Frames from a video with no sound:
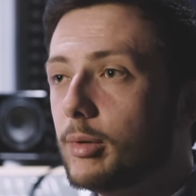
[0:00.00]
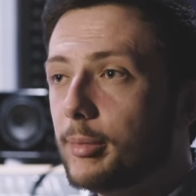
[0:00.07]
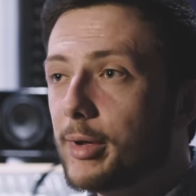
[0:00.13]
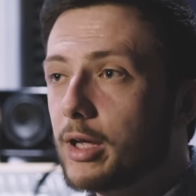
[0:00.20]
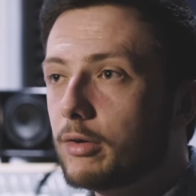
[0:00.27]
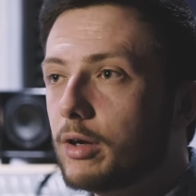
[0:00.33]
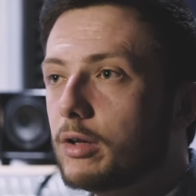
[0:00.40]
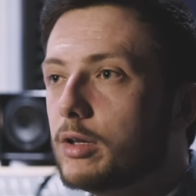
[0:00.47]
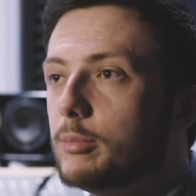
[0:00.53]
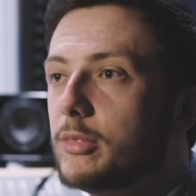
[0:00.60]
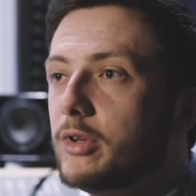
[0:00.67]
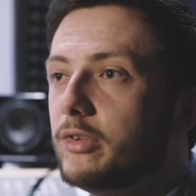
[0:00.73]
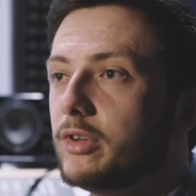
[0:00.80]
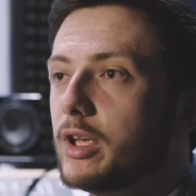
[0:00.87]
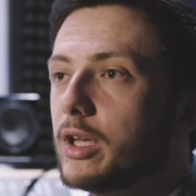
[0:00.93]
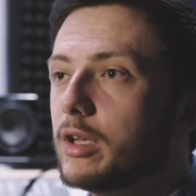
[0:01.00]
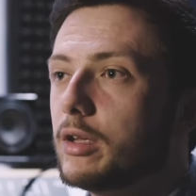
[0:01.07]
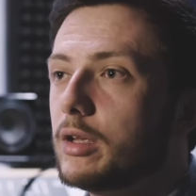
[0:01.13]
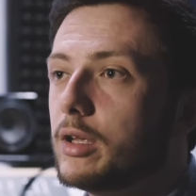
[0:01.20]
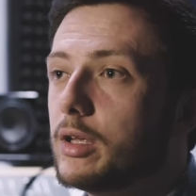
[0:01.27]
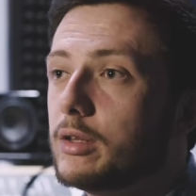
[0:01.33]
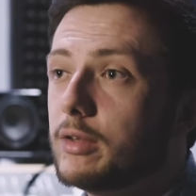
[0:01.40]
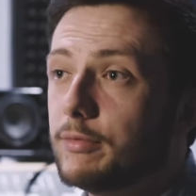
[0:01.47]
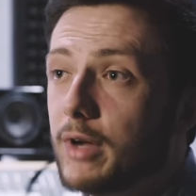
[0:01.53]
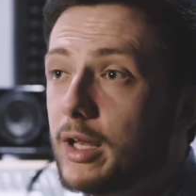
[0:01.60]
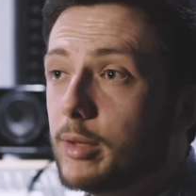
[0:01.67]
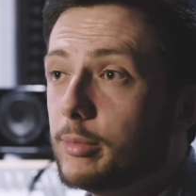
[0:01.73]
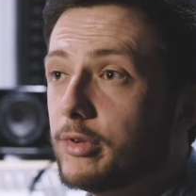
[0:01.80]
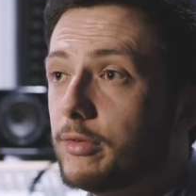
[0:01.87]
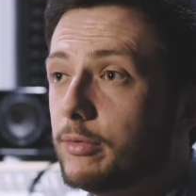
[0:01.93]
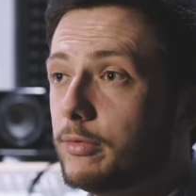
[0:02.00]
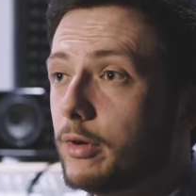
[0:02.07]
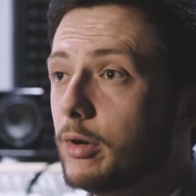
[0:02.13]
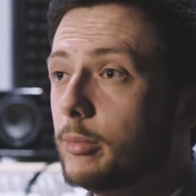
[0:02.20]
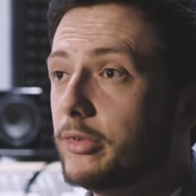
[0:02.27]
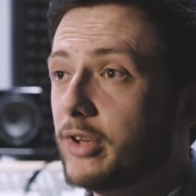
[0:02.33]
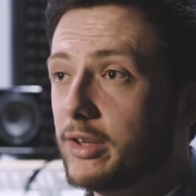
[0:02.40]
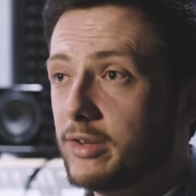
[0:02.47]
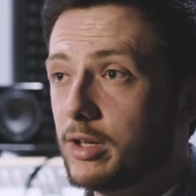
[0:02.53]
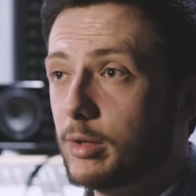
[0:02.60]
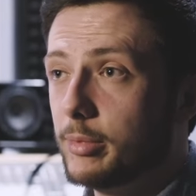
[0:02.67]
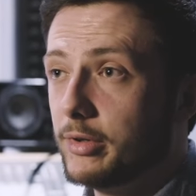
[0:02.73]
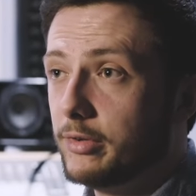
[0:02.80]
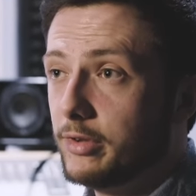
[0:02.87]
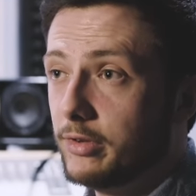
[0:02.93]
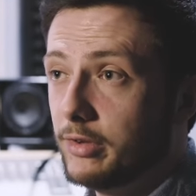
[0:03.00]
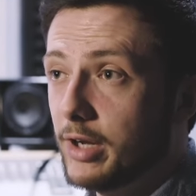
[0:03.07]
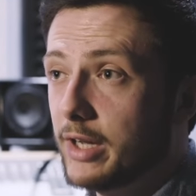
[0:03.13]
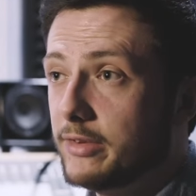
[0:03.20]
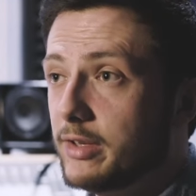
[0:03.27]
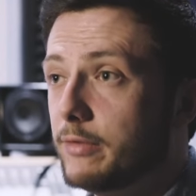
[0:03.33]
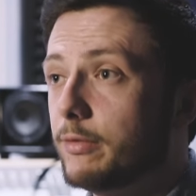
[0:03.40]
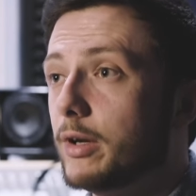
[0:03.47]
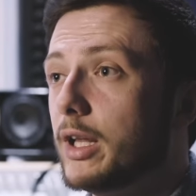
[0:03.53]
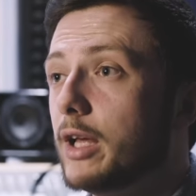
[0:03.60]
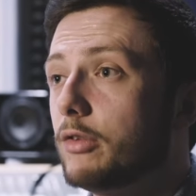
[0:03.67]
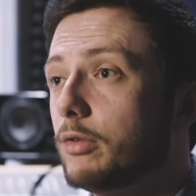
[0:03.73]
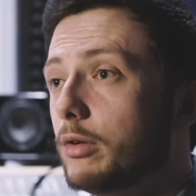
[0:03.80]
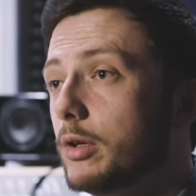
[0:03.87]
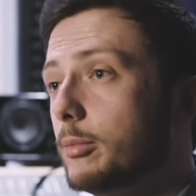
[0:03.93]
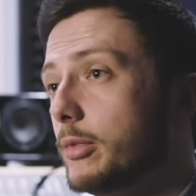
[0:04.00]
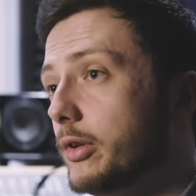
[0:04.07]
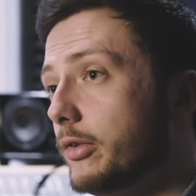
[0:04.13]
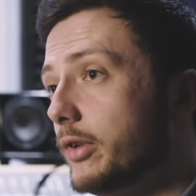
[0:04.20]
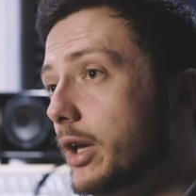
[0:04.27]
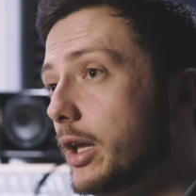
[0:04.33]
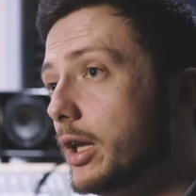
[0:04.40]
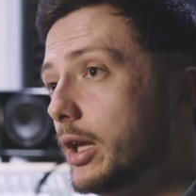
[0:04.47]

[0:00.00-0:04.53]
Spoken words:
my background in music developed from setting up a society for electronic music